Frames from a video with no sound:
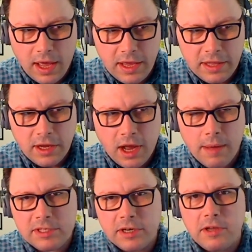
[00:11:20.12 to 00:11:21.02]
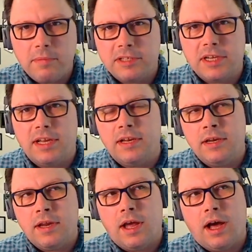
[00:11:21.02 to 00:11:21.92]
in the commentary you mentioned,
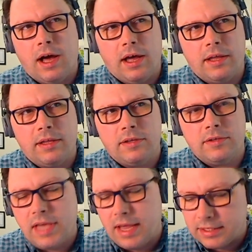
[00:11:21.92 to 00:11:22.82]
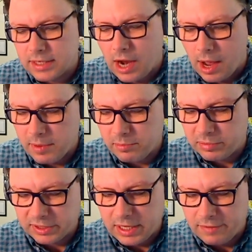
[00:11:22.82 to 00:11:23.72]
uh, you say it's a common
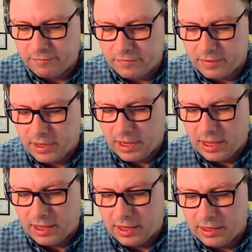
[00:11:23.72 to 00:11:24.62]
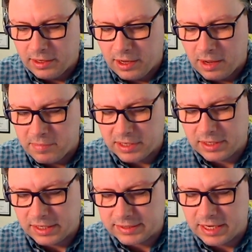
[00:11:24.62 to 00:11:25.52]
belief uh,
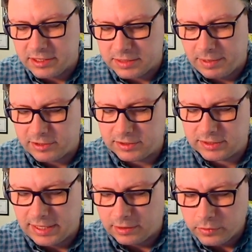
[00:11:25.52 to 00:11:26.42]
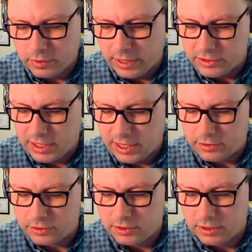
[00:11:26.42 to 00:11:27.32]
among extension specialists that local
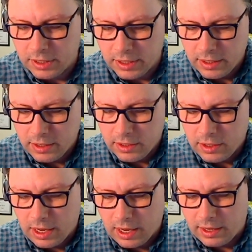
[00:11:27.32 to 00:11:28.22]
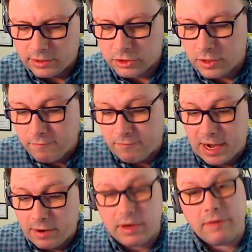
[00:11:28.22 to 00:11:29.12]
educators should, uh, shouldn't
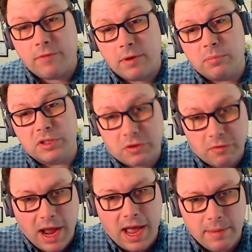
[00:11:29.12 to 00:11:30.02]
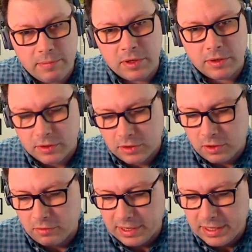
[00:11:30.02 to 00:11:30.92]
vary from prescribed
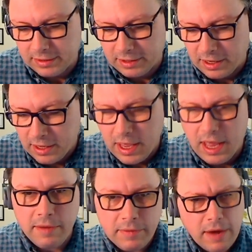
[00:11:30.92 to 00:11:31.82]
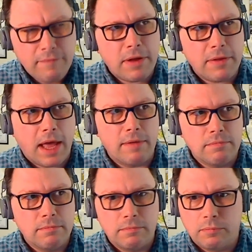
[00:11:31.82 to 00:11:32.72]
curricula. And I've kind of found that
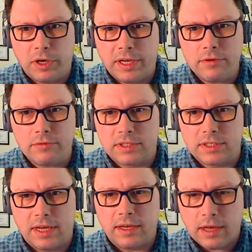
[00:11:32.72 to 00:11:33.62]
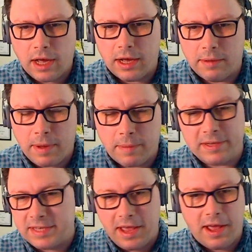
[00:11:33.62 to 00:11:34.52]
pretty interesting. Um, I'm
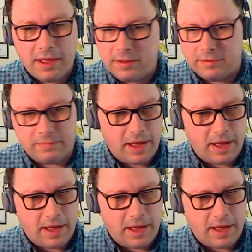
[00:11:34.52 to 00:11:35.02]
not saying I,